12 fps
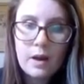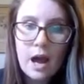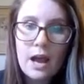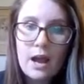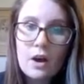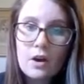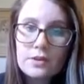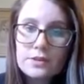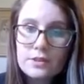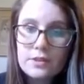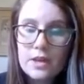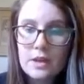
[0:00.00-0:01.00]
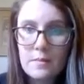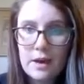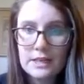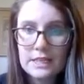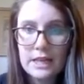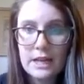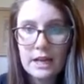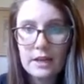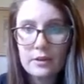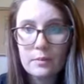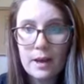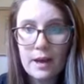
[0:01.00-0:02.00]
I also think back to that
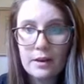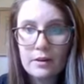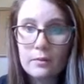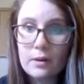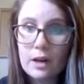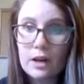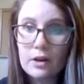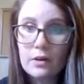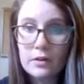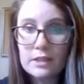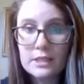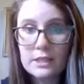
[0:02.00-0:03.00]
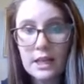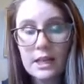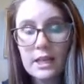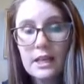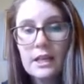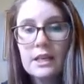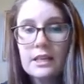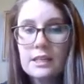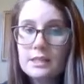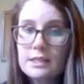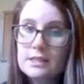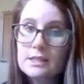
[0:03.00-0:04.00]
other pattern where I noticed that
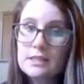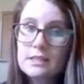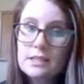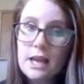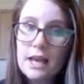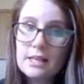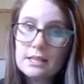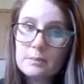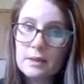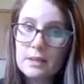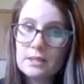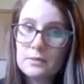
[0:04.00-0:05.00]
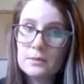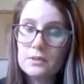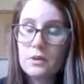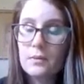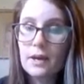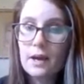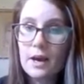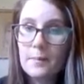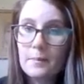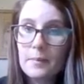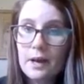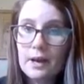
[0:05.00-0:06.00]
the tens place was going
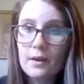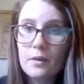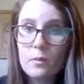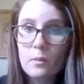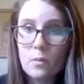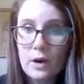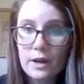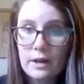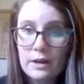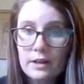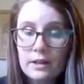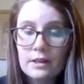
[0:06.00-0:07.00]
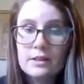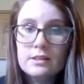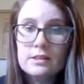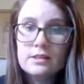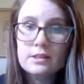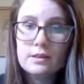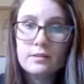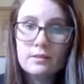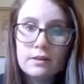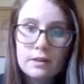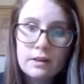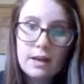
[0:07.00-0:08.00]
up by 1. So
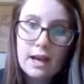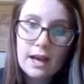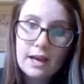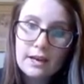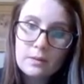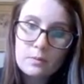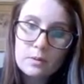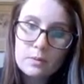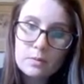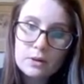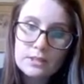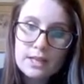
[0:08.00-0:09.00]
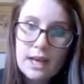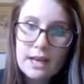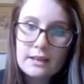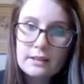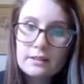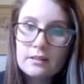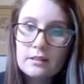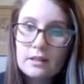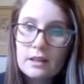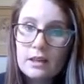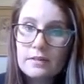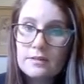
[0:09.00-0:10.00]
adding 1 more 10
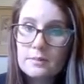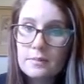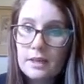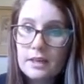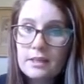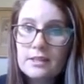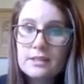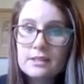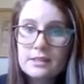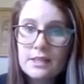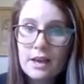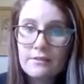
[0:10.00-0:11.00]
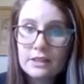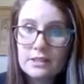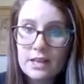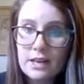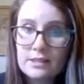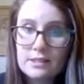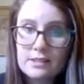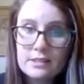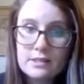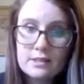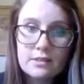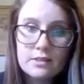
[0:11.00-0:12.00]
gives me 7
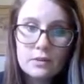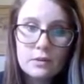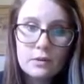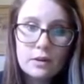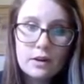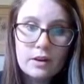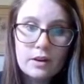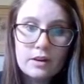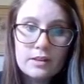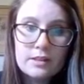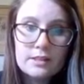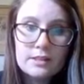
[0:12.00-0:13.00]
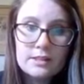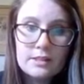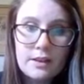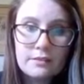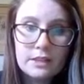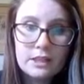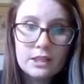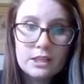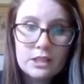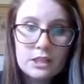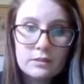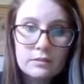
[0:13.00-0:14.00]
tens, or
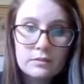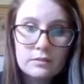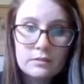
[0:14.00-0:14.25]
72.